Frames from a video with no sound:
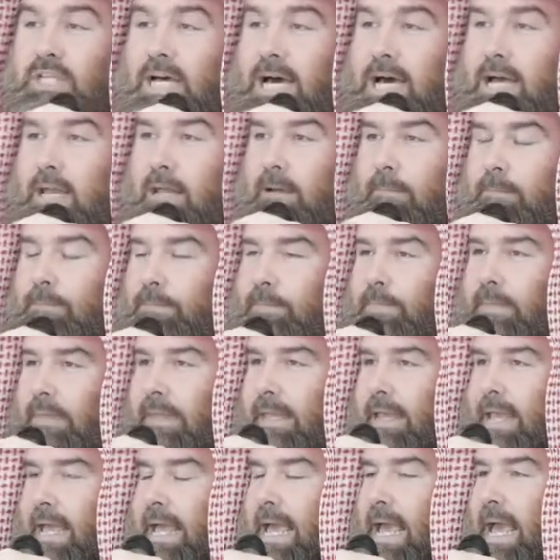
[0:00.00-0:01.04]
ta'ala.
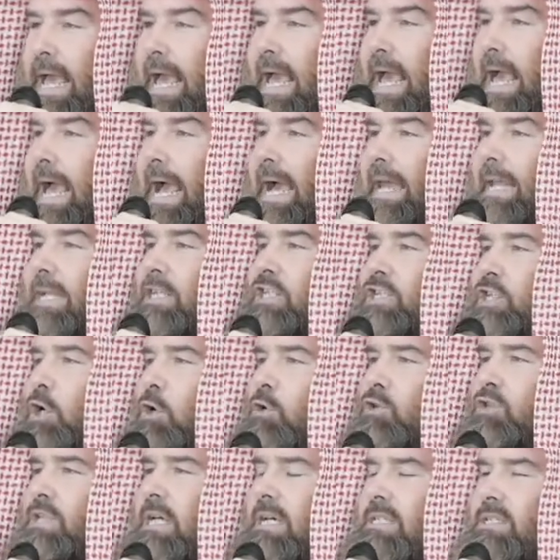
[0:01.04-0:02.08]
And it
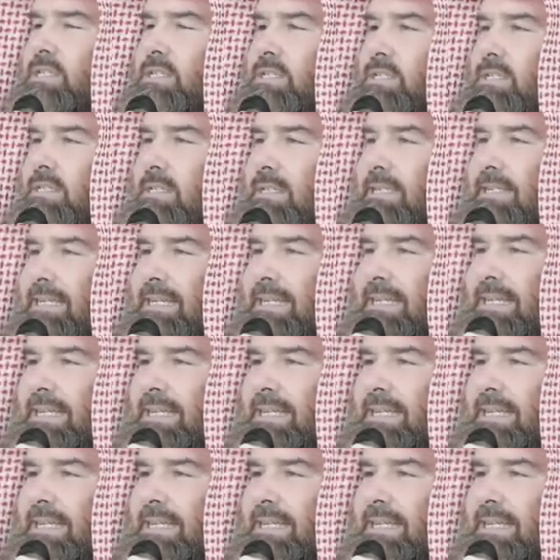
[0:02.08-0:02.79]
shows us